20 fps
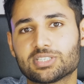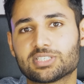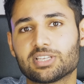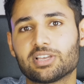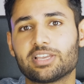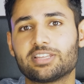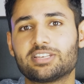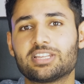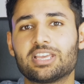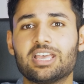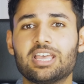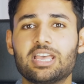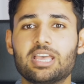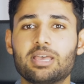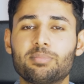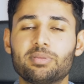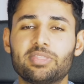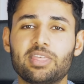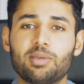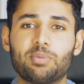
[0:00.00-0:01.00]
side,
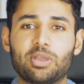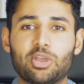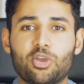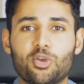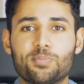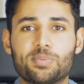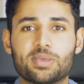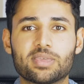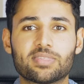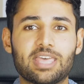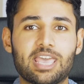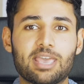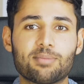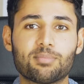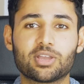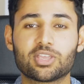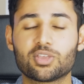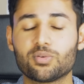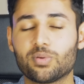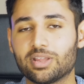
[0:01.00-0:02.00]
but then we're hoping that
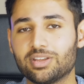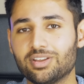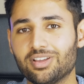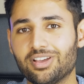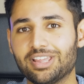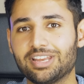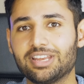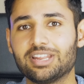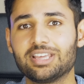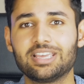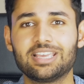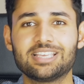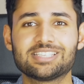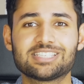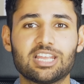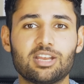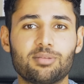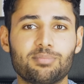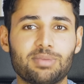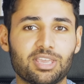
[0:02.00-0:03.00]
MIUI 9 is
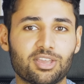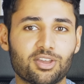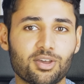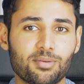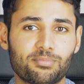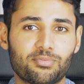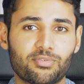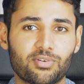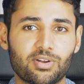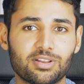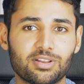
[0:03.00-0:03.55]
going to make up for